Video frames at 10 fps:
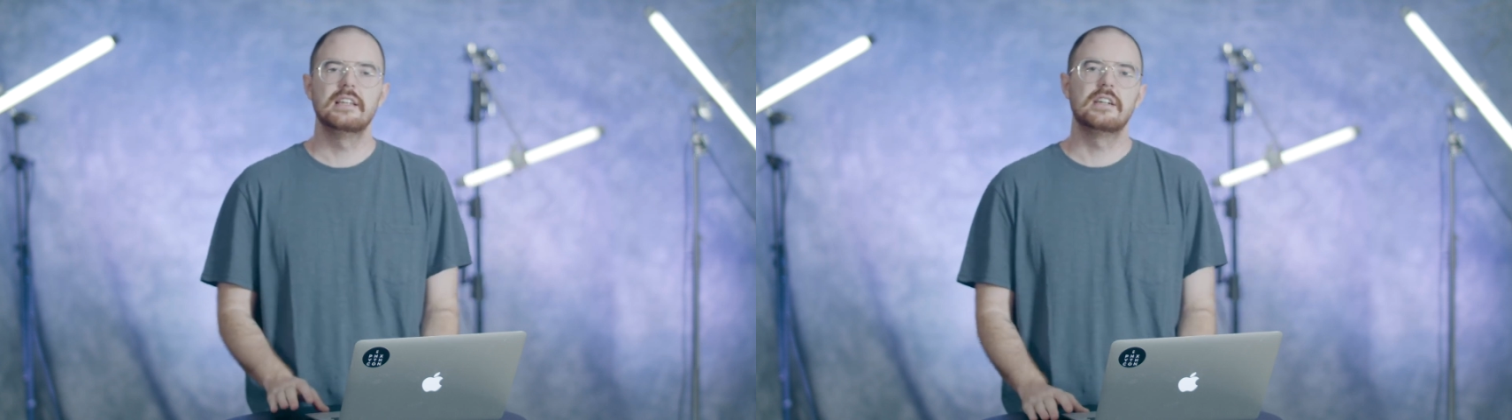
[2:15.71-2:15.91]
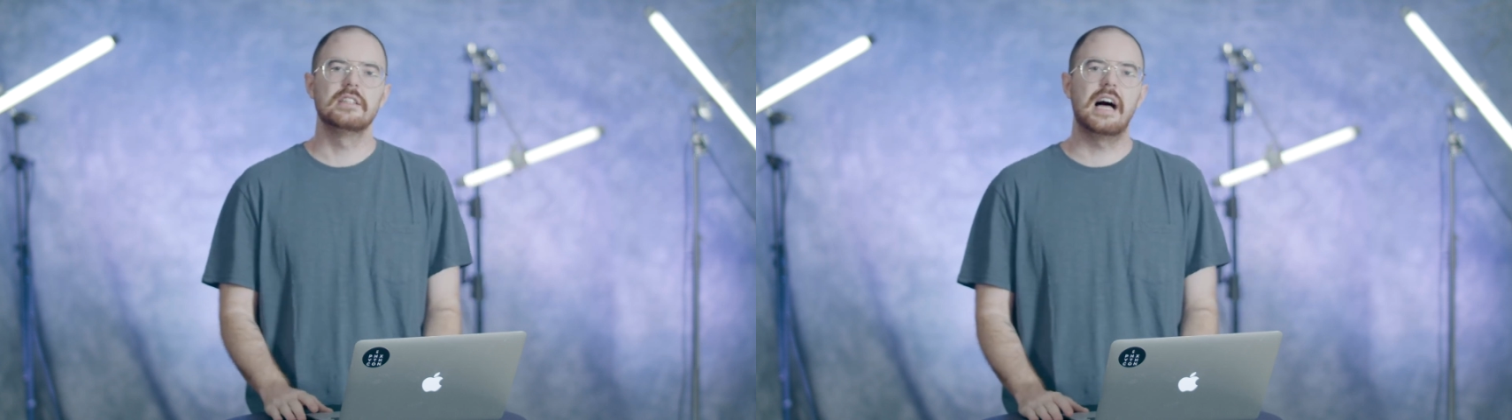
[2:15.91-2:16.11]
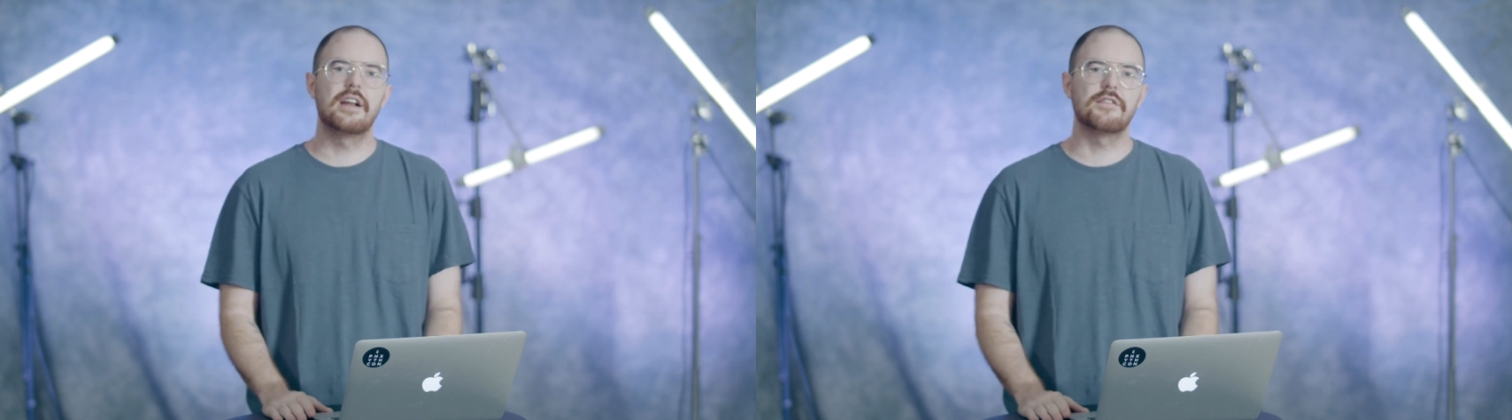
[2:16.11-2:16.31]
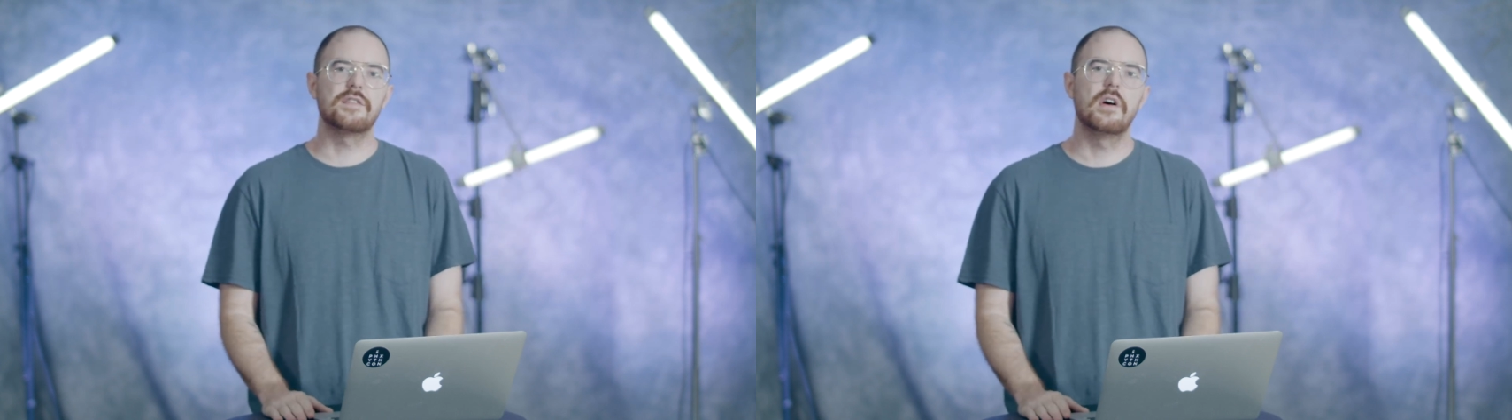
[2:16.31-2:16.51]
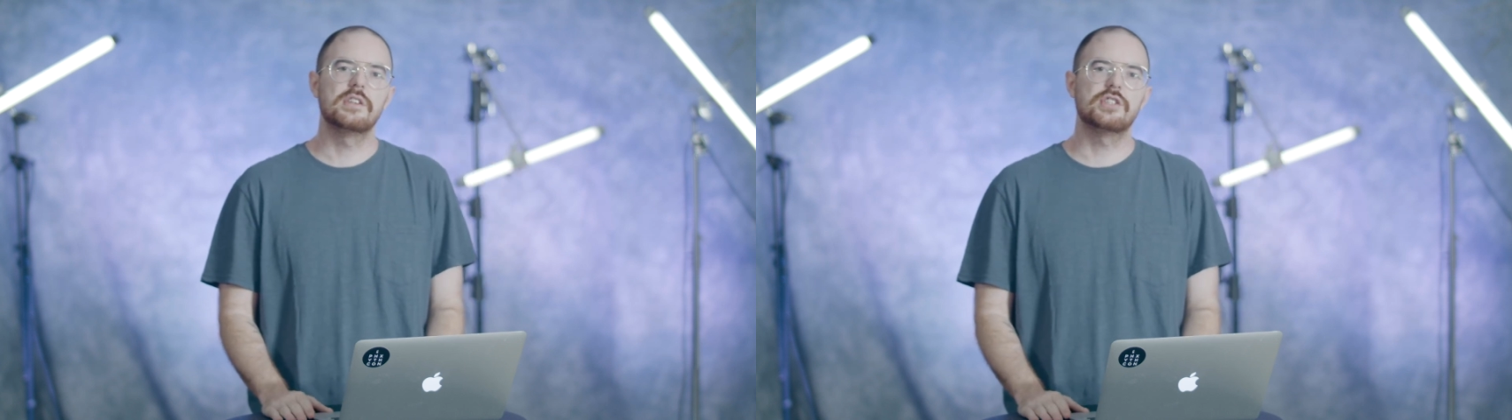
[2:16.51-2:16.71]
A lot of
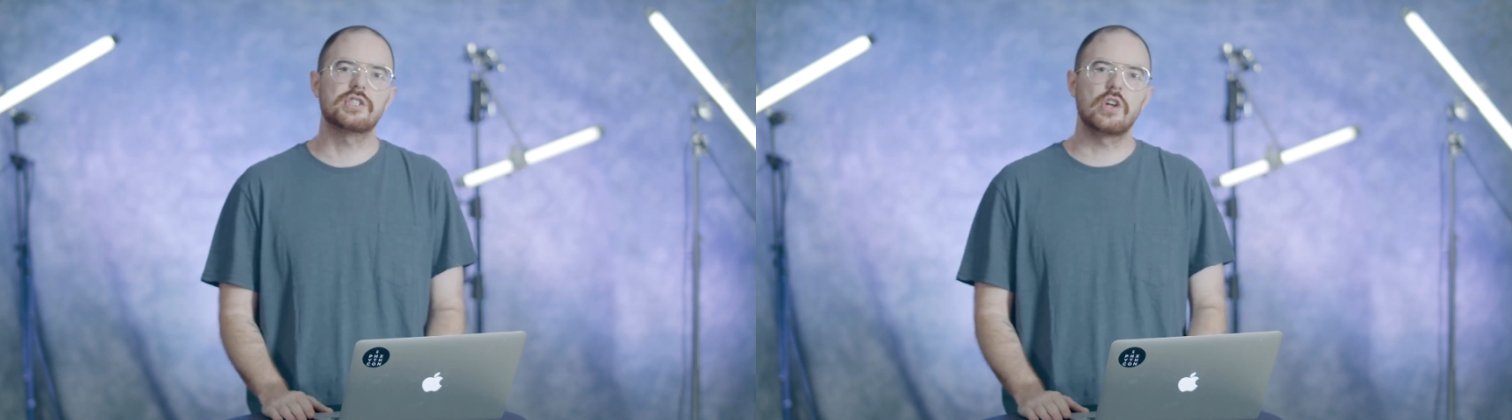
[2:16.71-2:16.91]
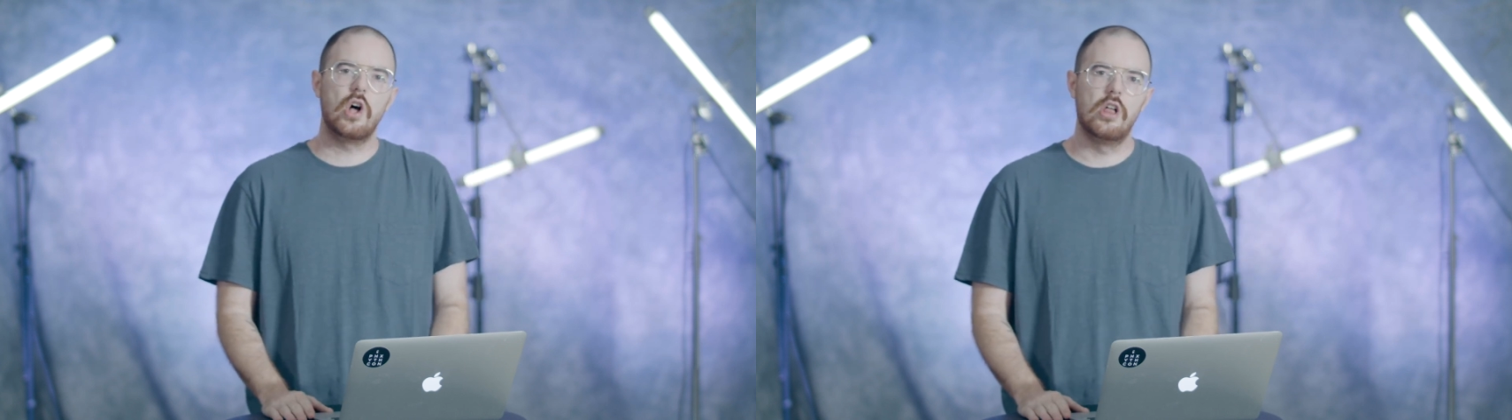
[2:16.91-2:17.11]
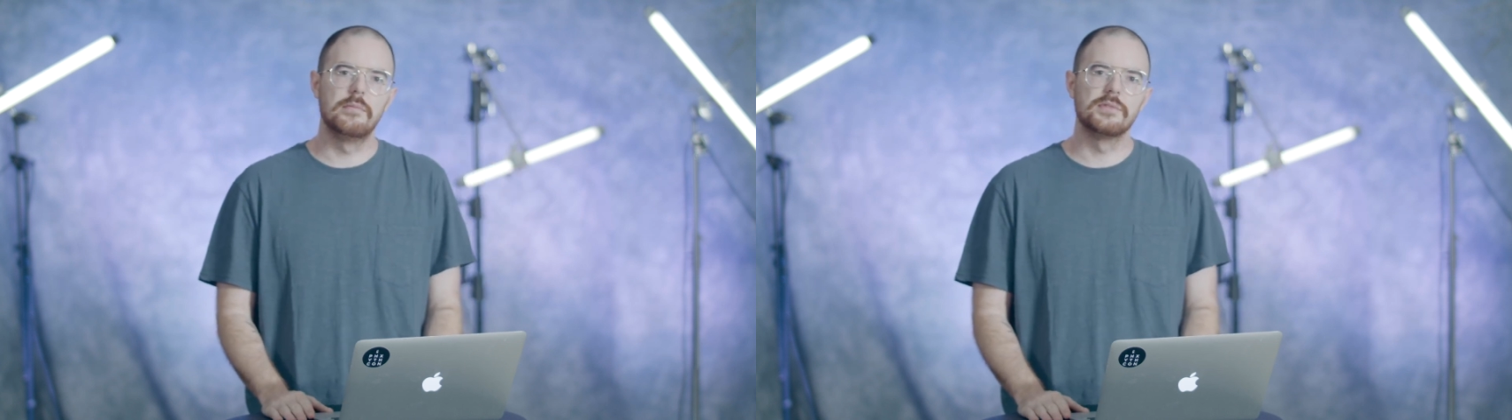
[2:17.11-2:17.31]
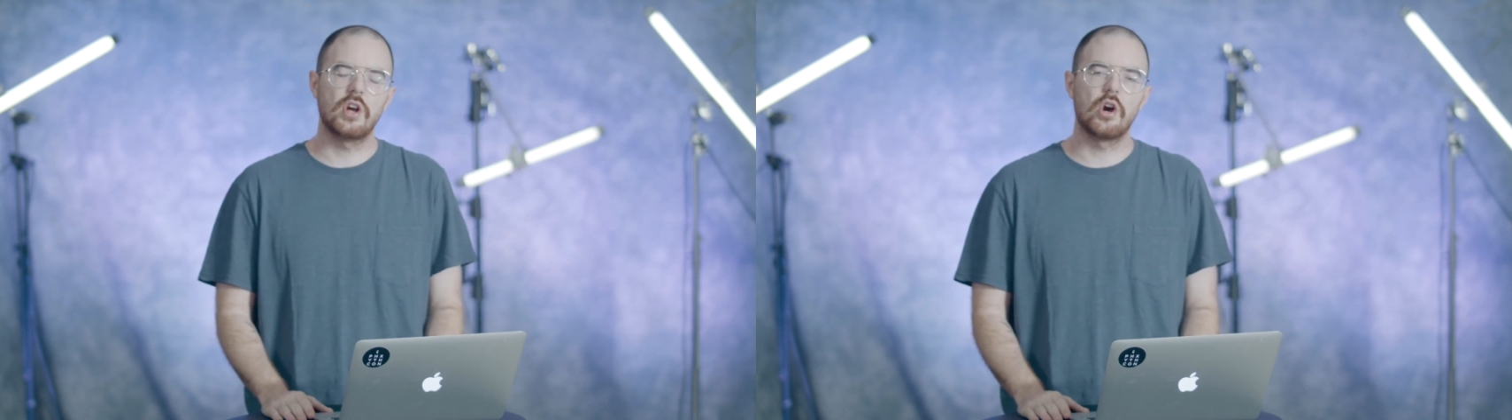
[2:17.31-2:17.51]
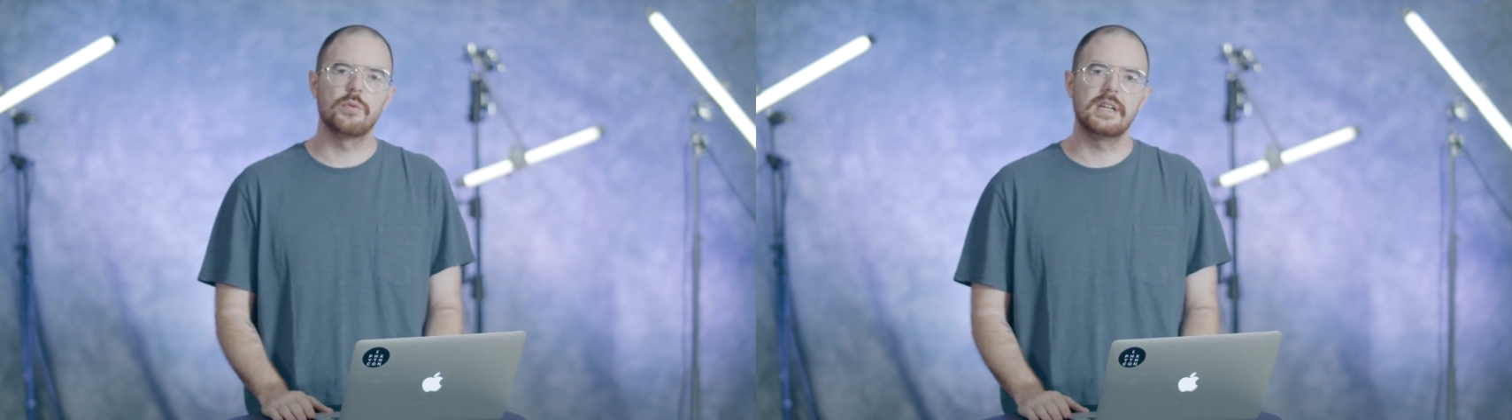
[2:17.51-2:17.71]
Psalms
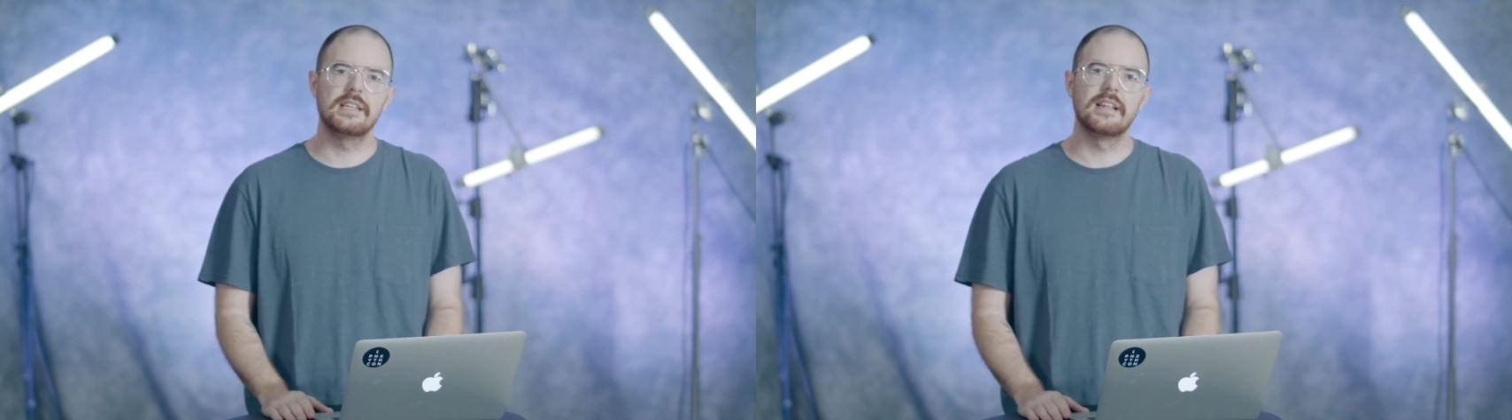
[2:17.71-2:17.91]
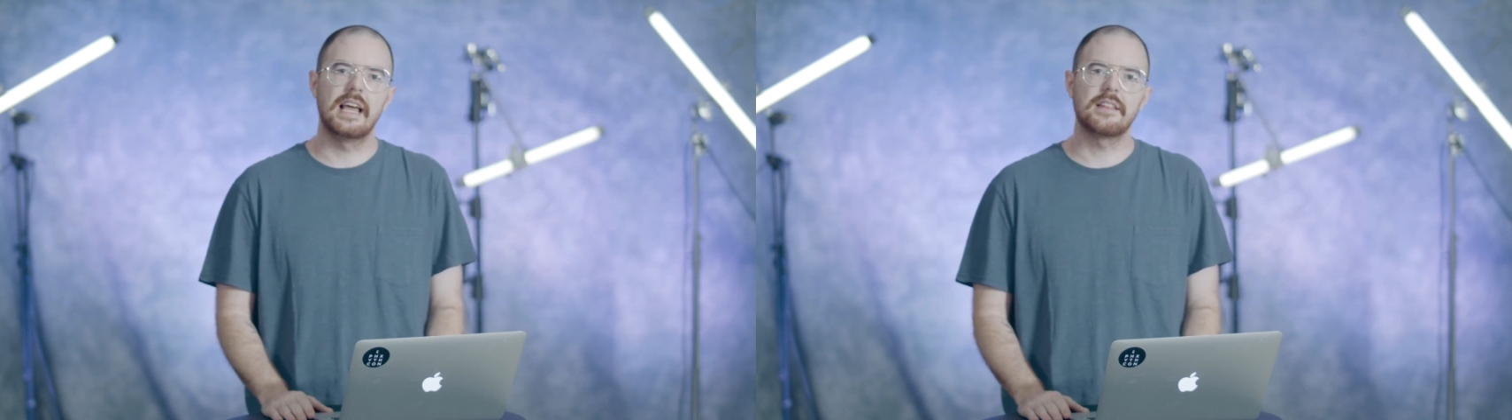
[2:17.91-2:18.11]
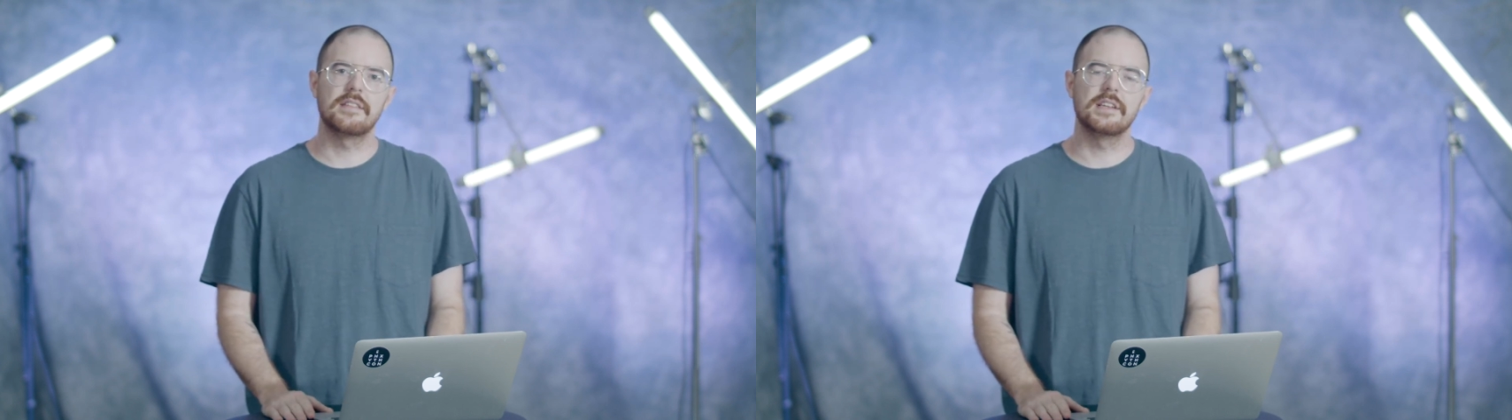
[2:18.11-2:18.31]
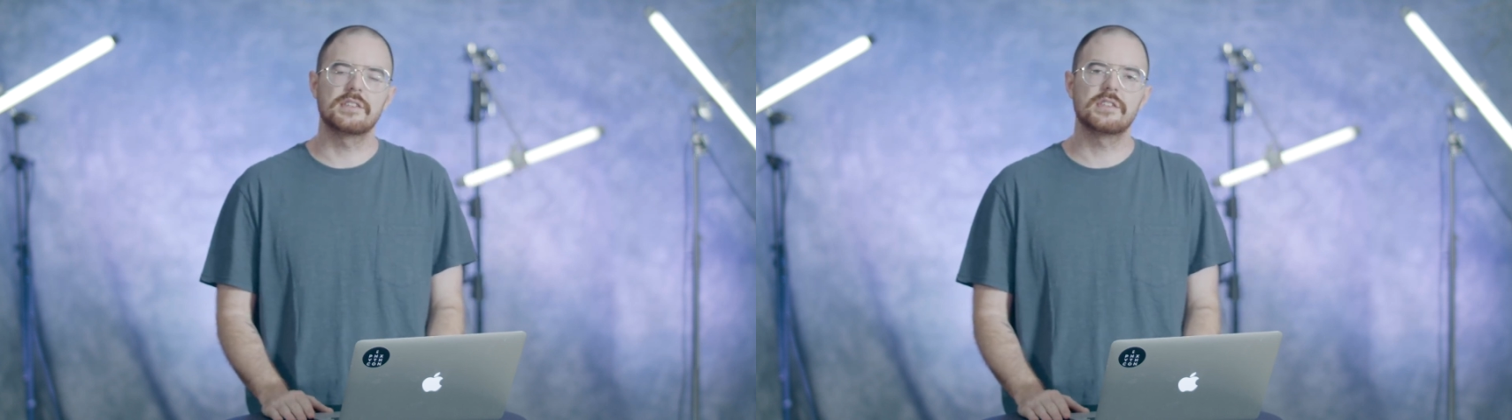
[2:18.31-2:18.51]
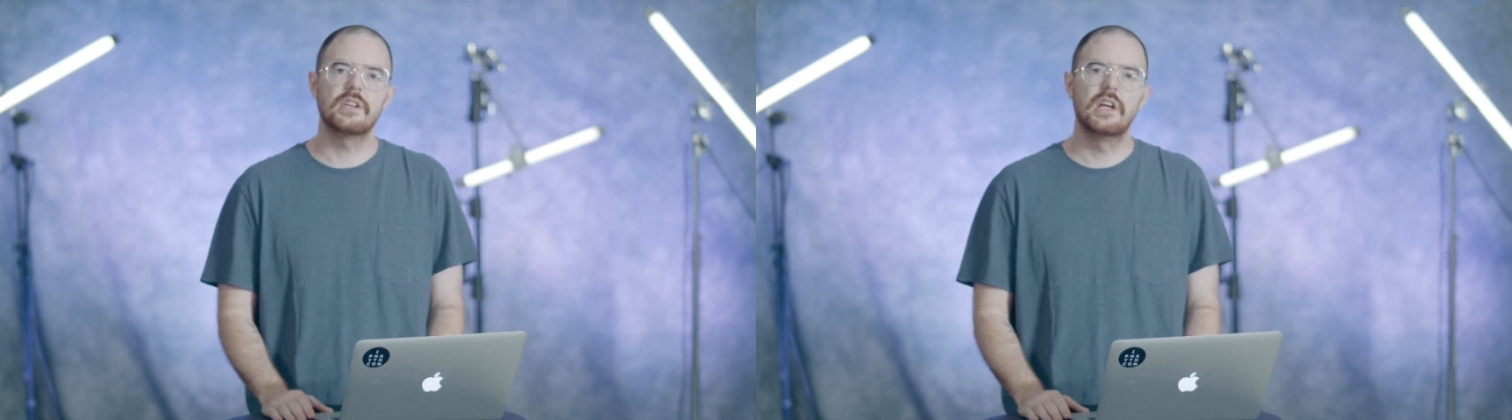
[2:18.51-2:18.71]
are written like
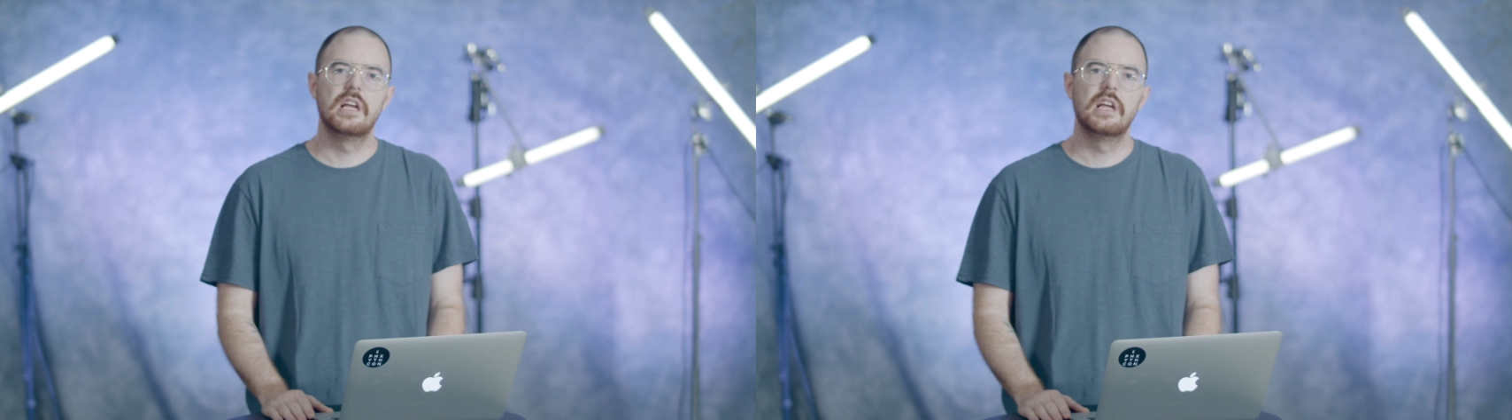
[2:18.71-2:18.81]
this.